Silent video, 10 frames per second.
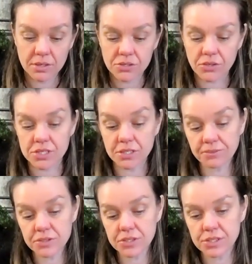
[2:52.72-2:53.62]
So the
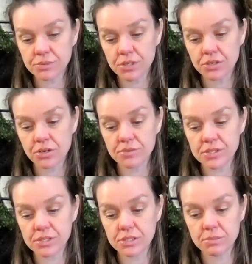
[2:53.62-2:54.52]
difference is when your nervous
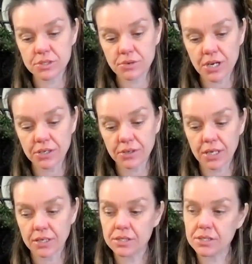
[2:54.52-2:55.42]
system is
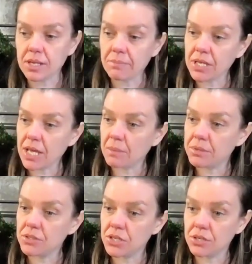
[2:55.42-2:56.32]
regulated, something
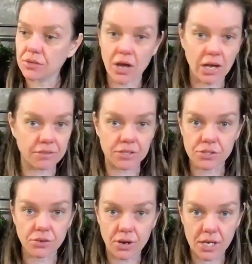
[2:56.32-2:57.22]
happens in your life that's
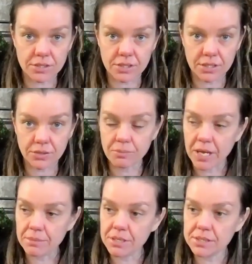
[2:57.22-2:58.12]
not ideal.
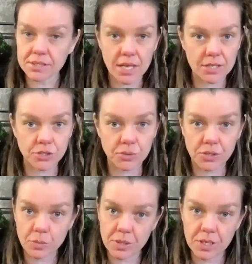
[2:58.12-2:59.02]
Maybe it scares you a
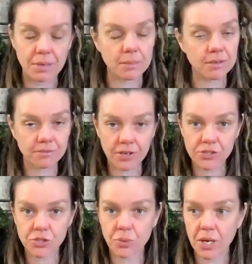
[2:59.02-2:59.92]
little bit, maybe it freaks you